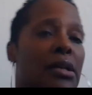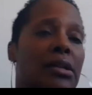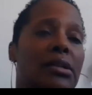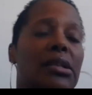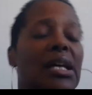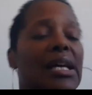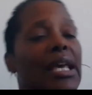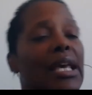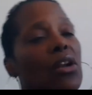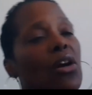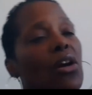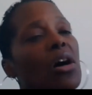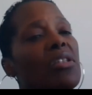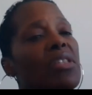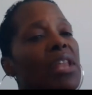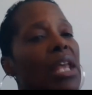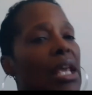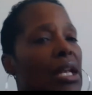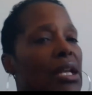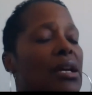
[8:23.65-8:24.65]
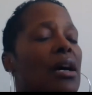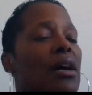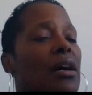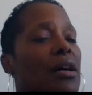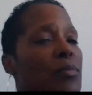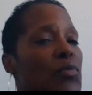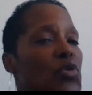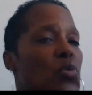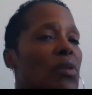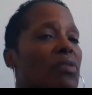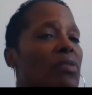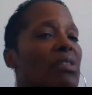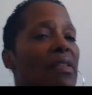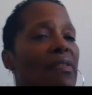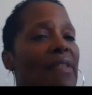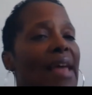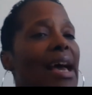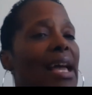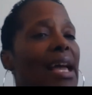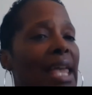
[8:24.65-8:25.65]
look at all the incomes within
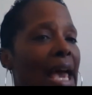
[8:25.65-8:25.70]
that